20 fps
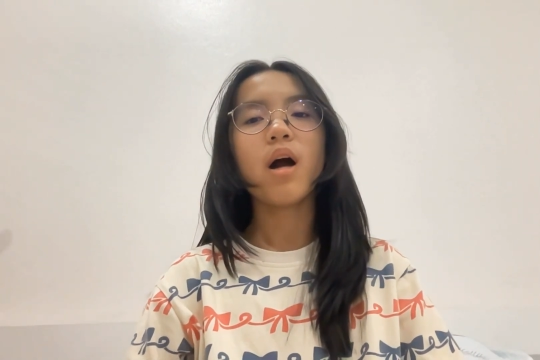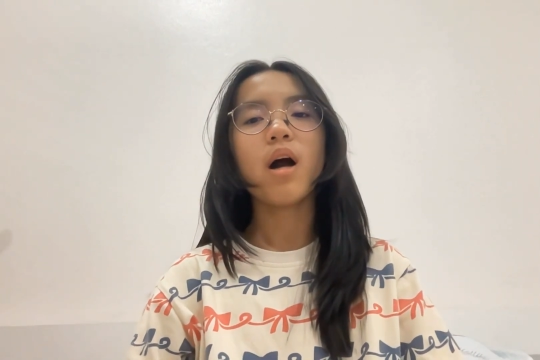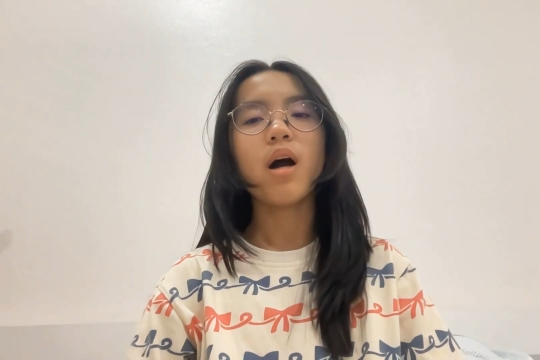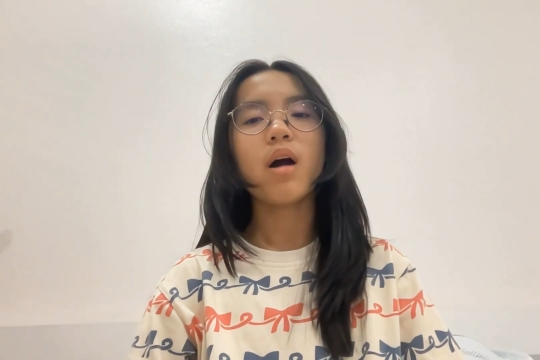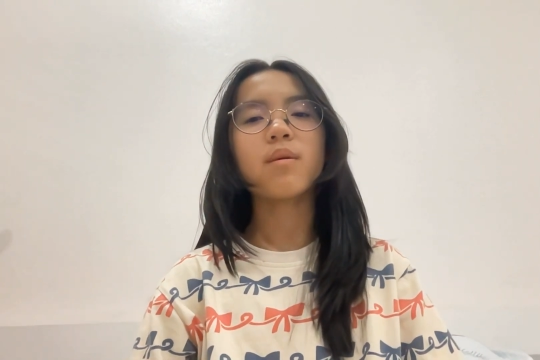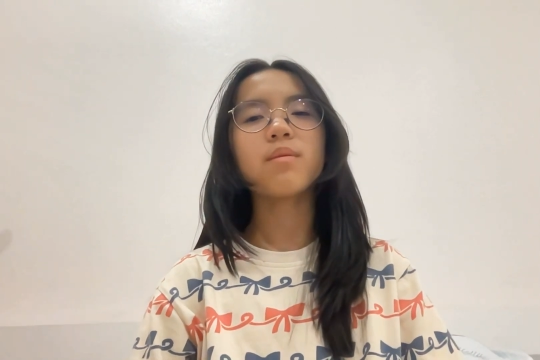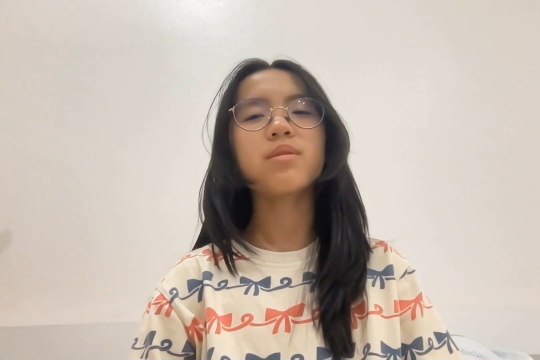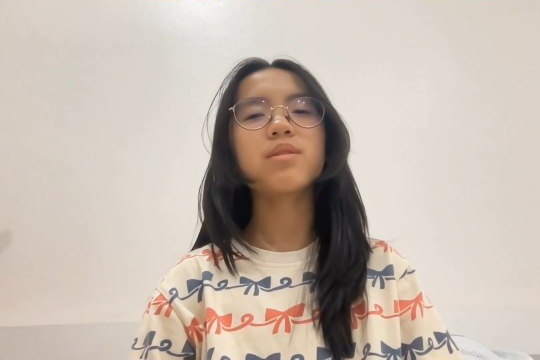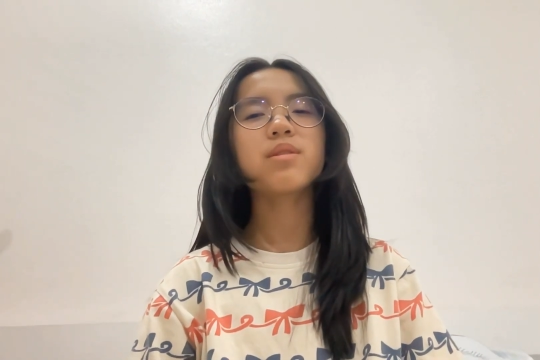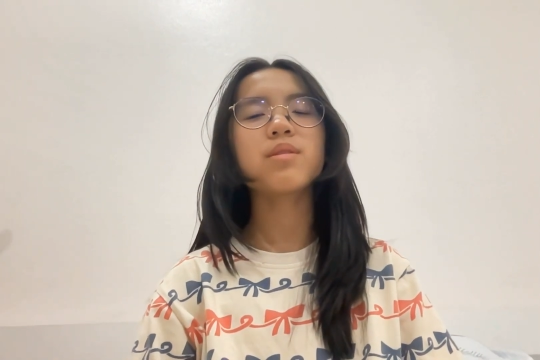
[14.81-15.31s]

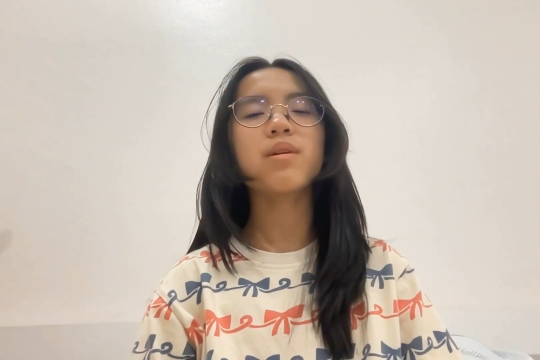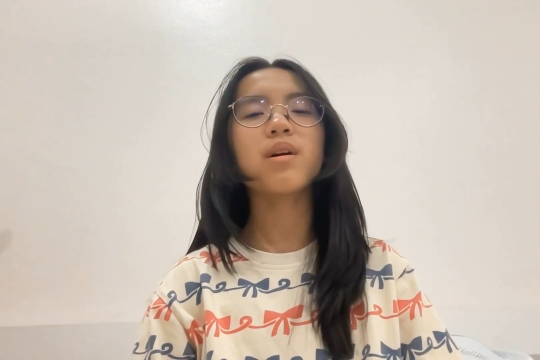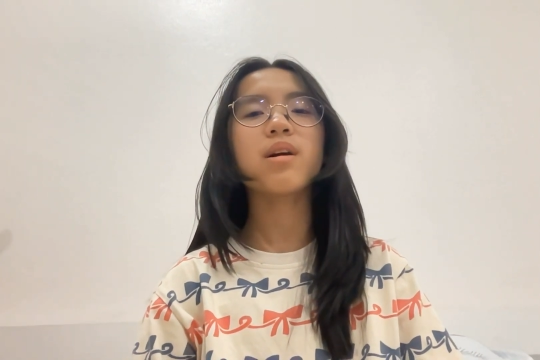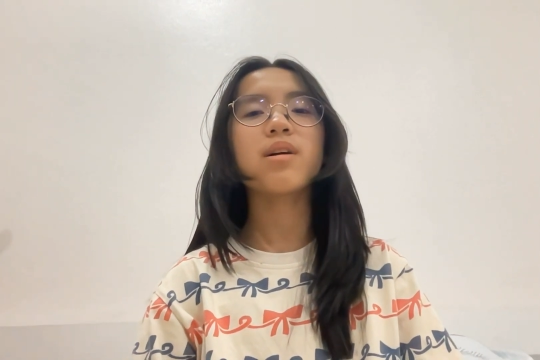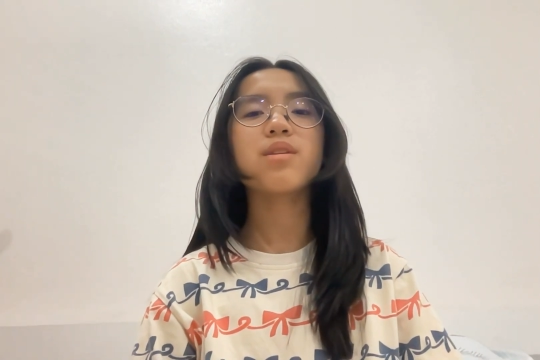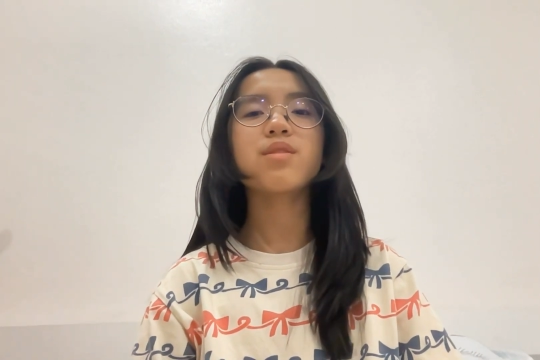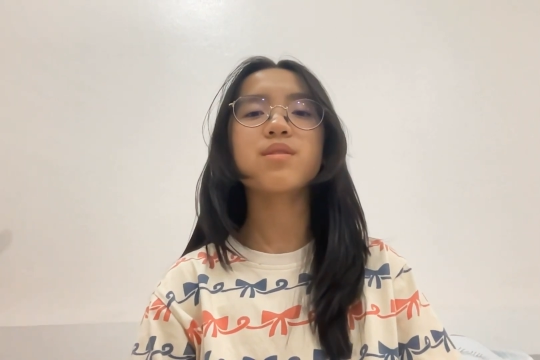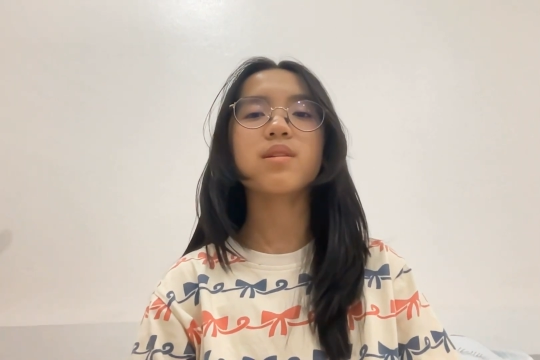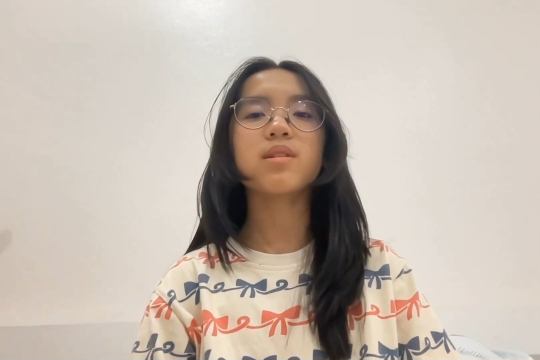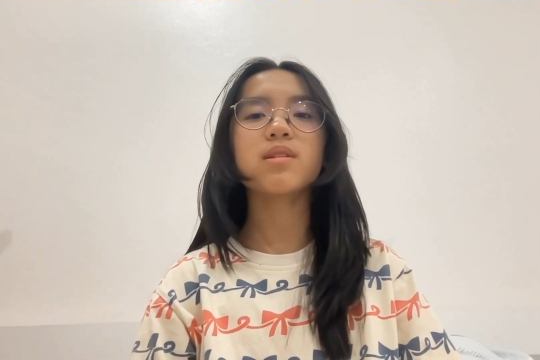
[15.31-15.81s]
I'm still
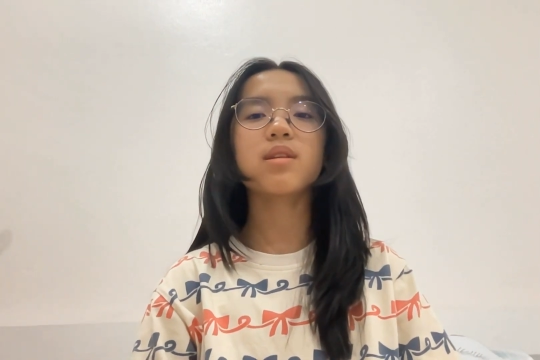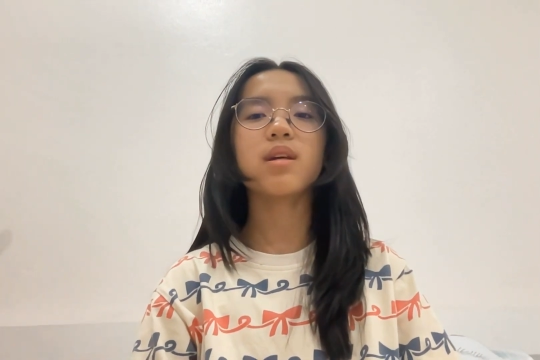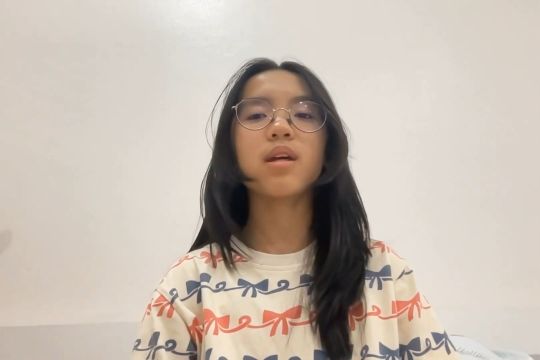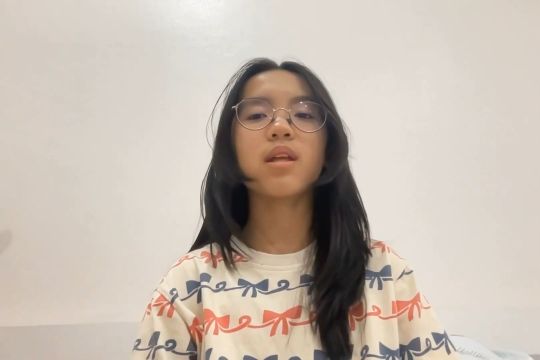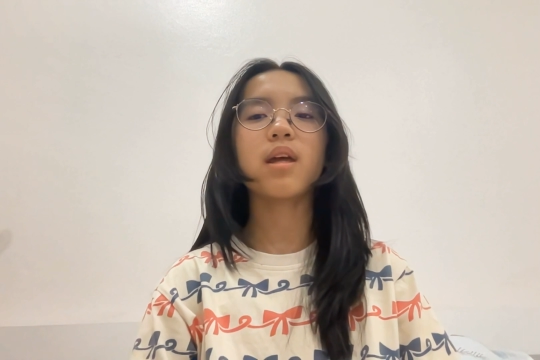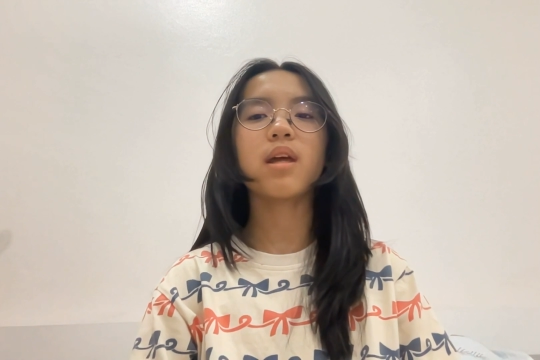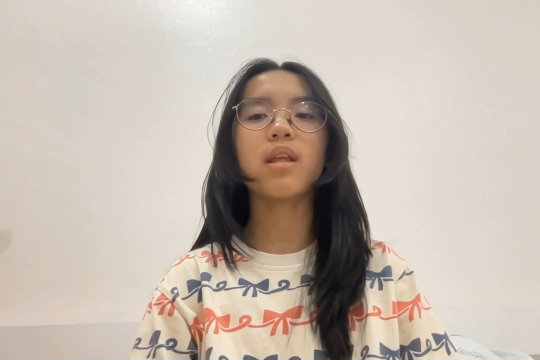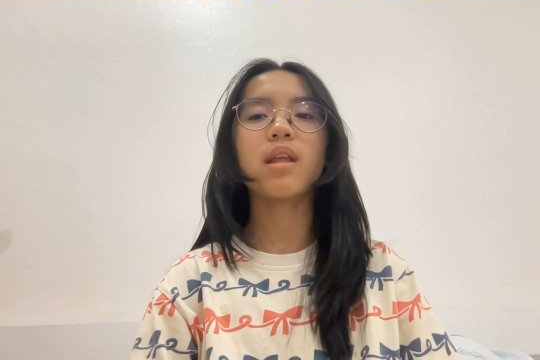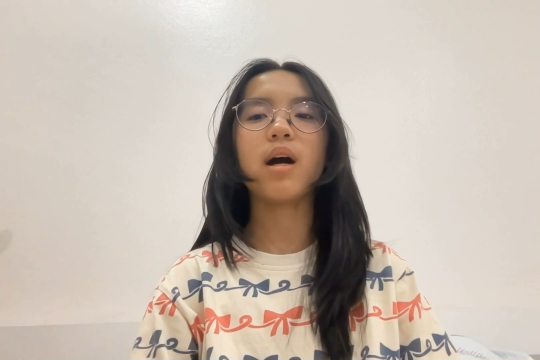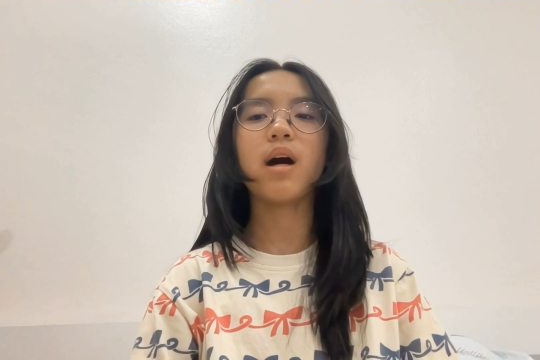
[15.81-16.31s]

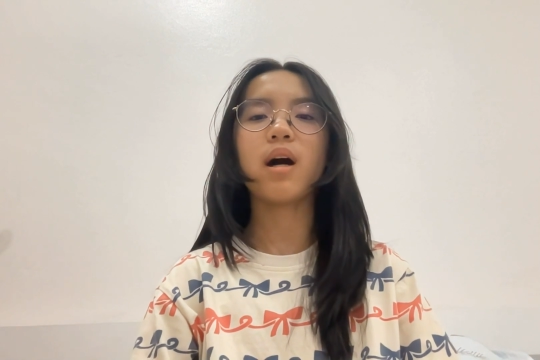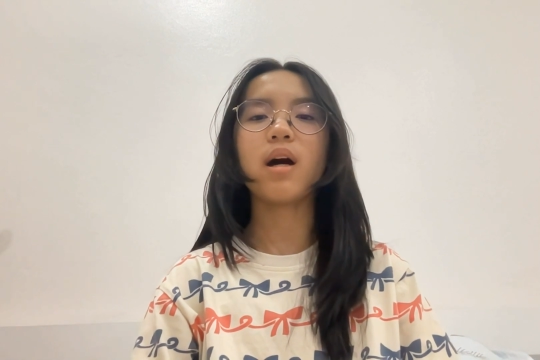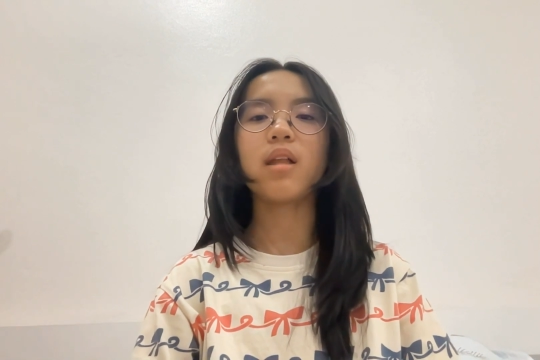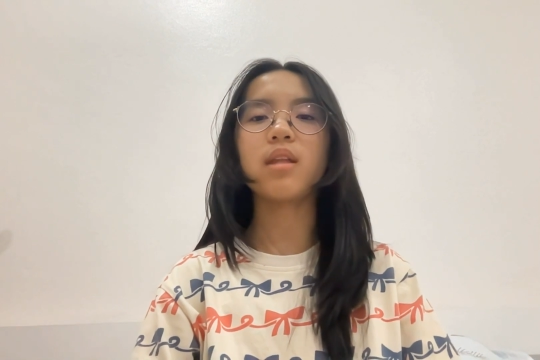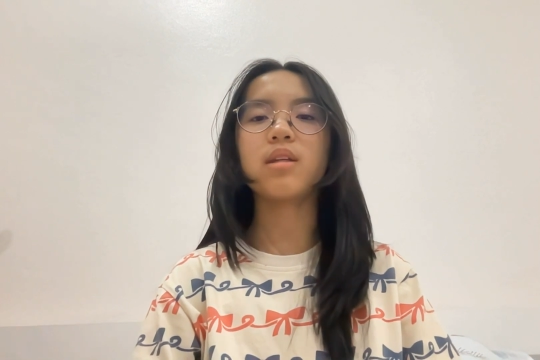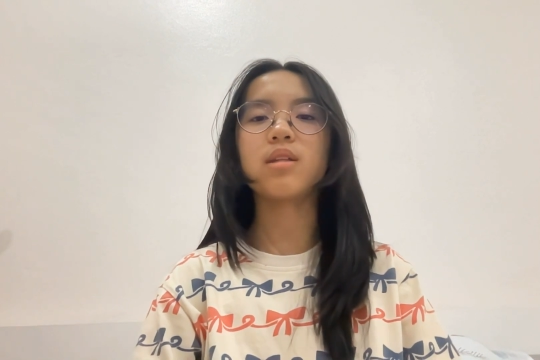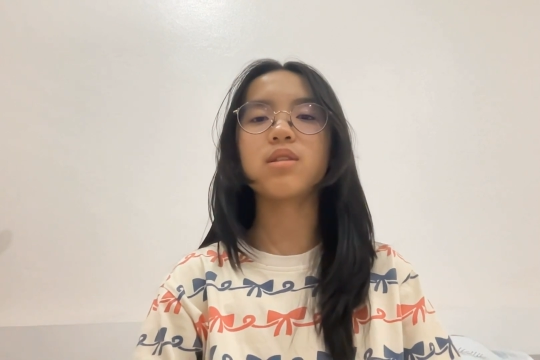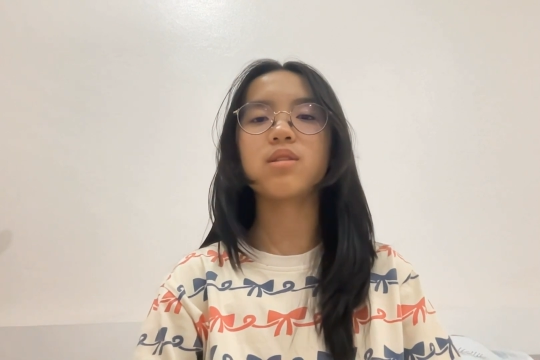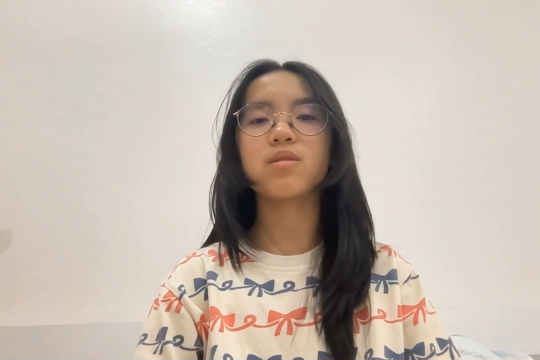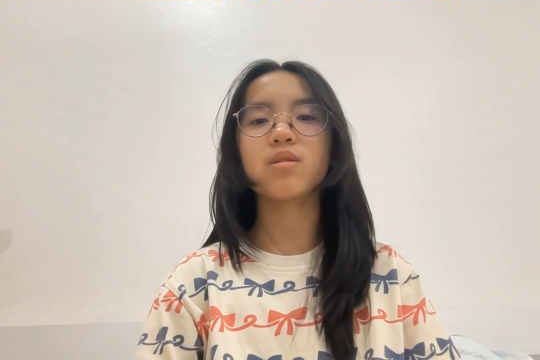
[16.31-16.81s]
interested in
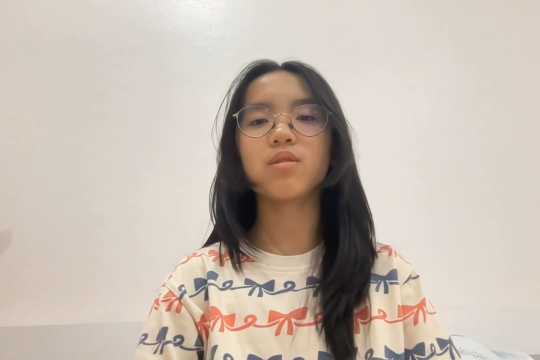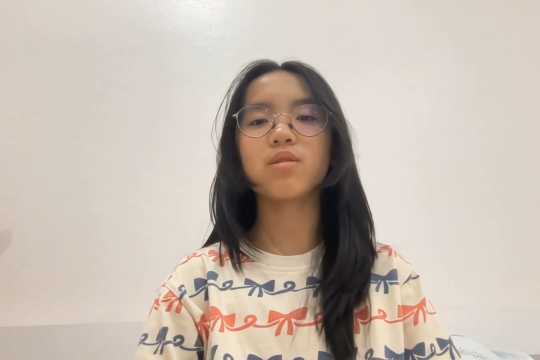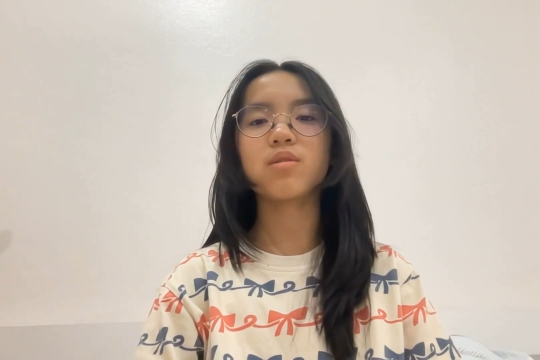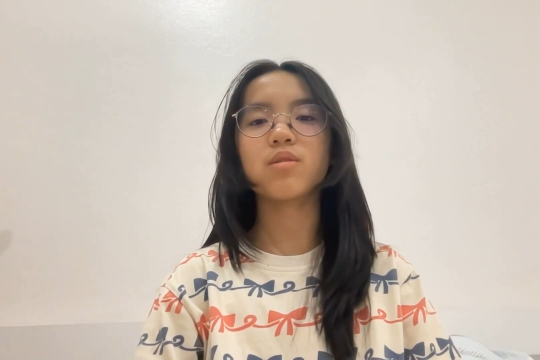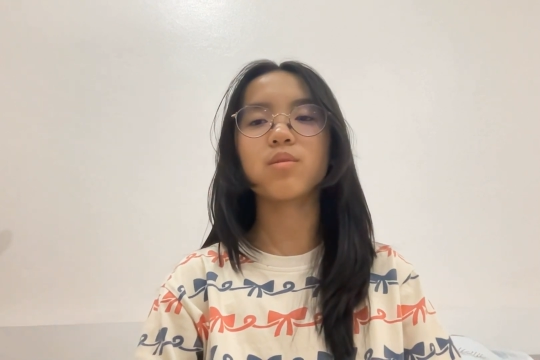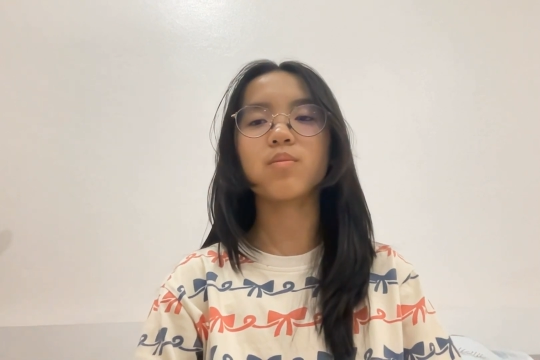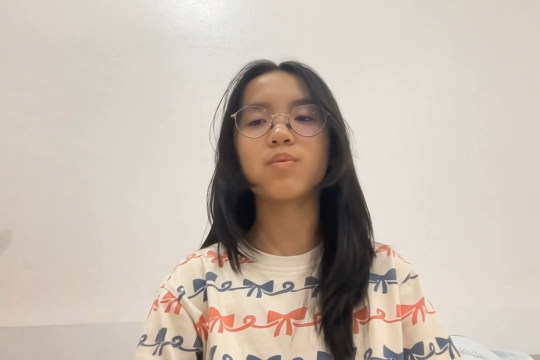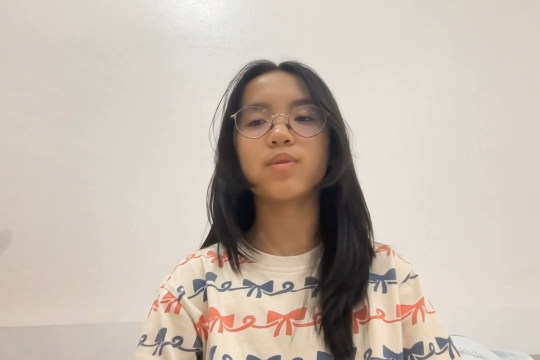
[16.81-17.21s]
highly social